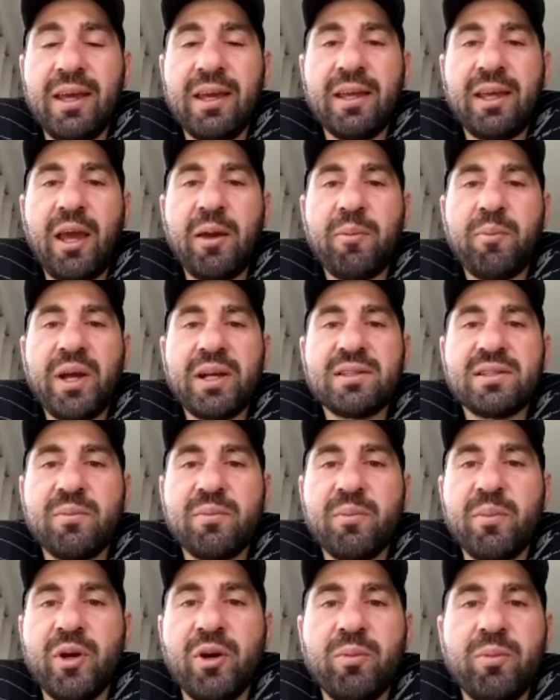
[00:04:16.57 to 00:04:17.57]
came back to
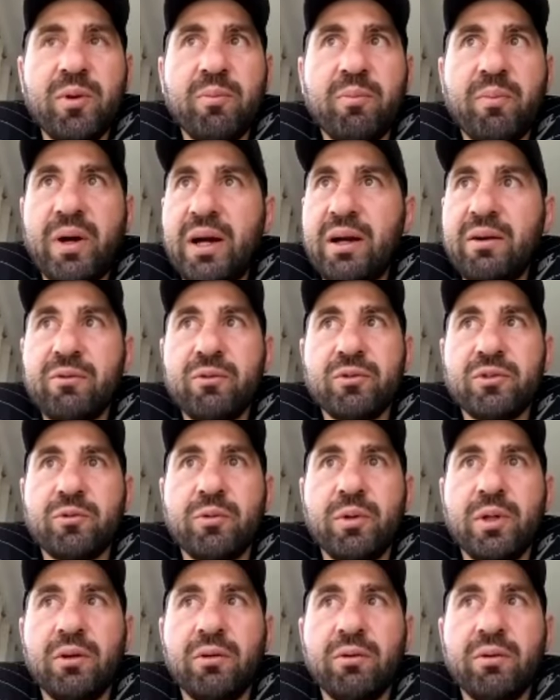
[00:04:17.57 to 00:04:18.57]
Melbourne, but it was a
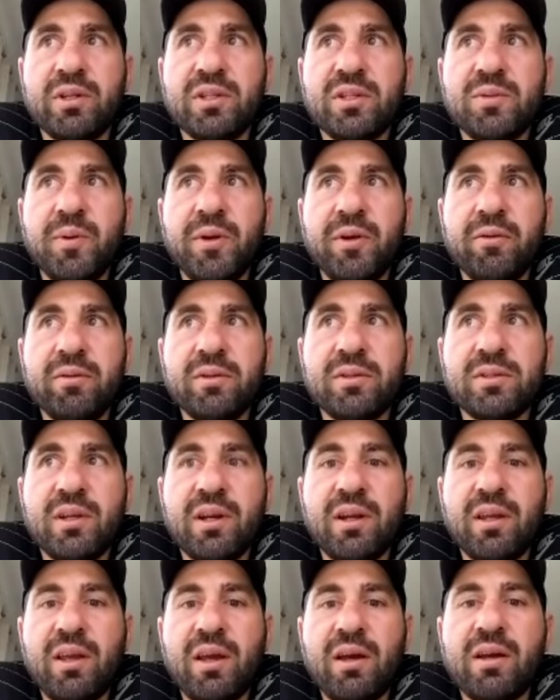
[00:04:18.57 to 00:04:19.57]
really good experience
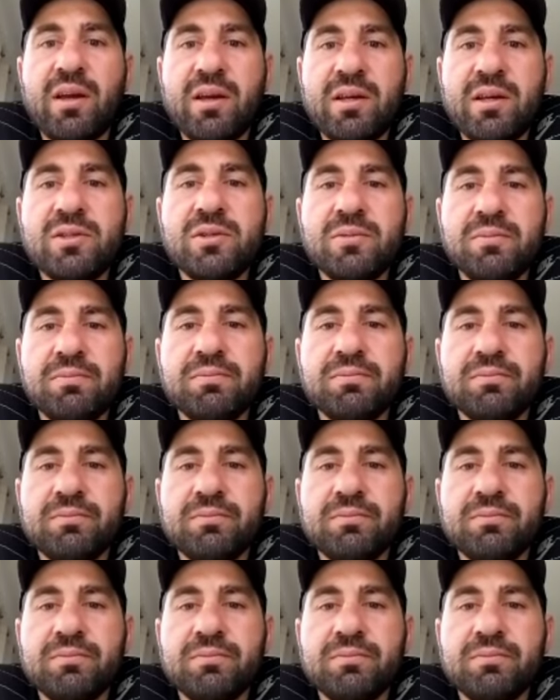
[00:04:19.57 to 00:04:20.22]
at a young age.